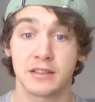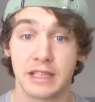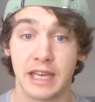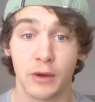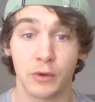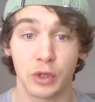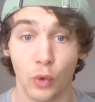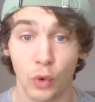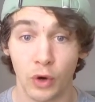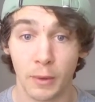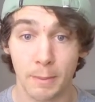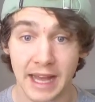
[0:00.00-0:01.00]
Now,
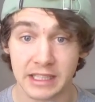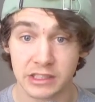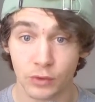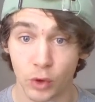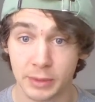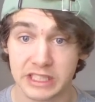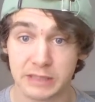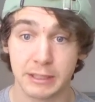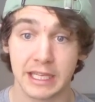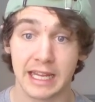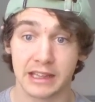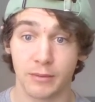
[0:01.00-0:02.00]
your max aerobic
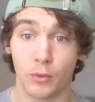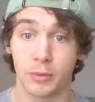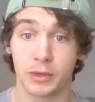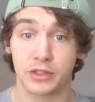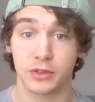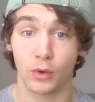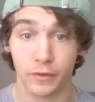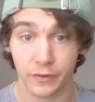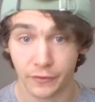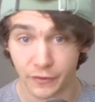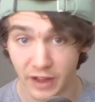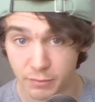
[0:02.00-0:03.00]
speed at the moment
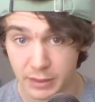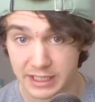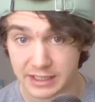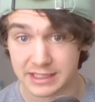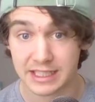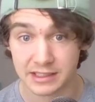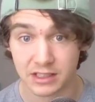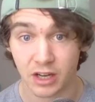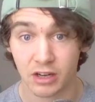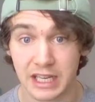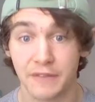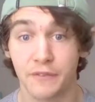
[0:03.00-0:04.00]
over 5 minutes is
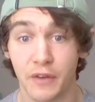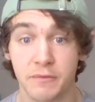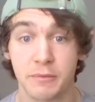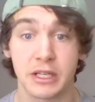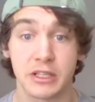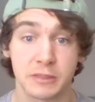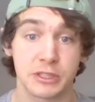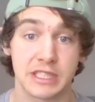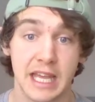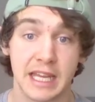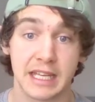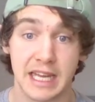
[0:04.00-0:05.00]
currently 5 meters per
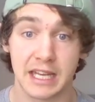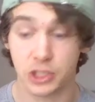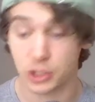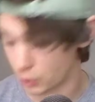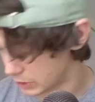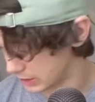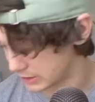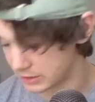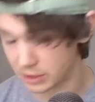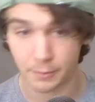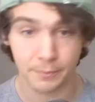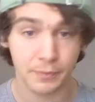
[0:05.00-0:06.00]
second, as shown in the
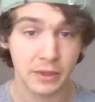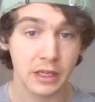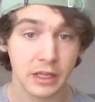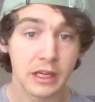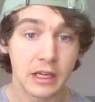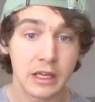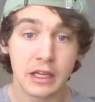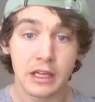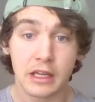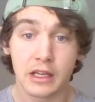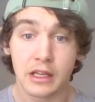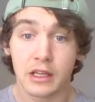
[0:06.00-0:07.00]
sum.
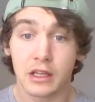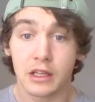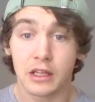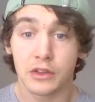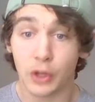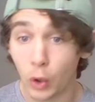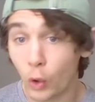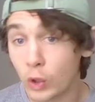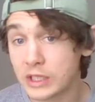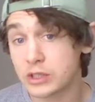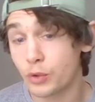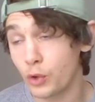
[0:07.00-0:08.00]
The goal
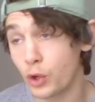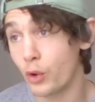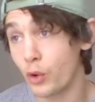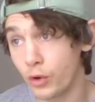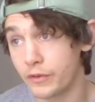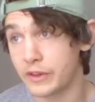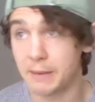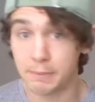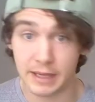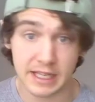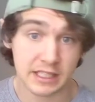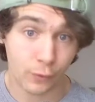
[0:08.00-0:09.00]
is to run over that
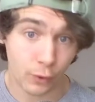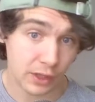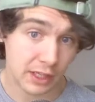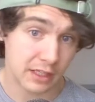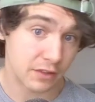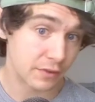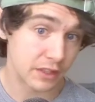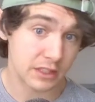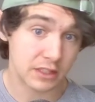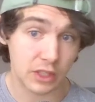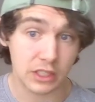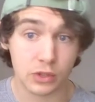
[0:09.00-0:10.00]
pace the interval.
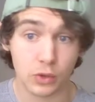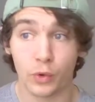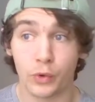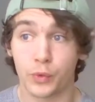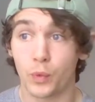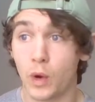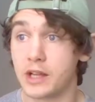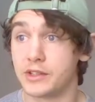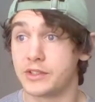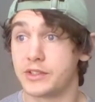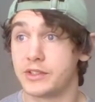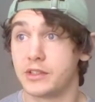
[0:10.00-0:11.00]
So you don't
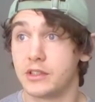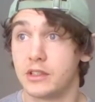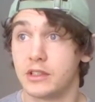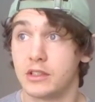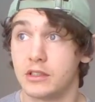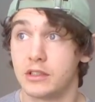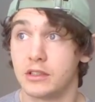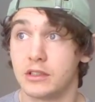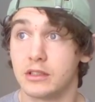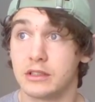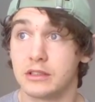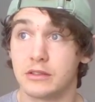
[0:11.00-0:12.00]
want...
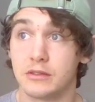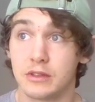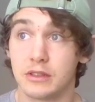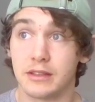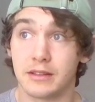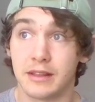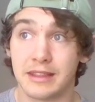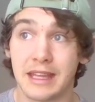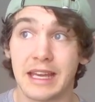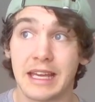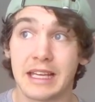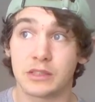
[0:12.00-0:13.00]
the
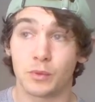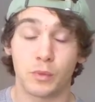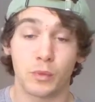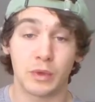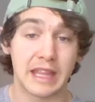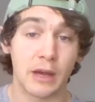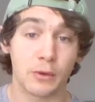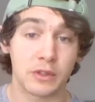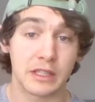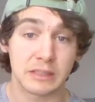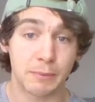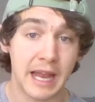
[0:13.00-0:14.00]
thing is, without
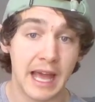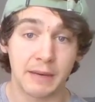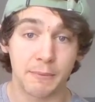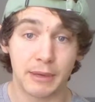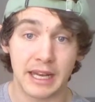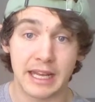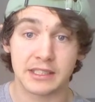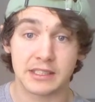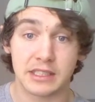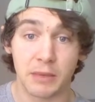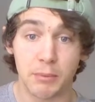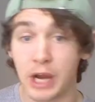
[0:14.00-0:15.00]
this plan in
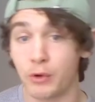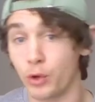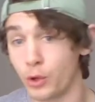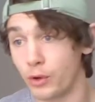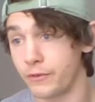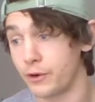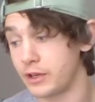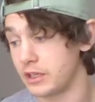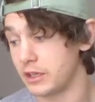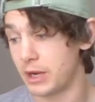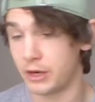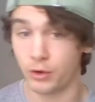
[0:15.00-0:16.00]
place, you might run over it,
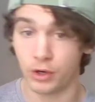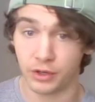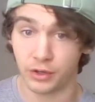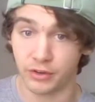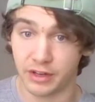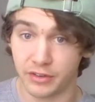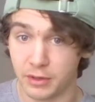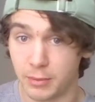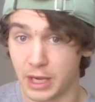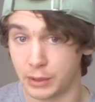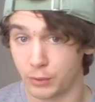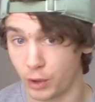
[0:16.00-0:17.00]
you might run under it, you
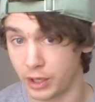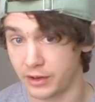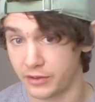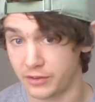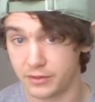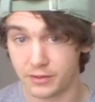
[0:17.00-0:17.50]
might run it.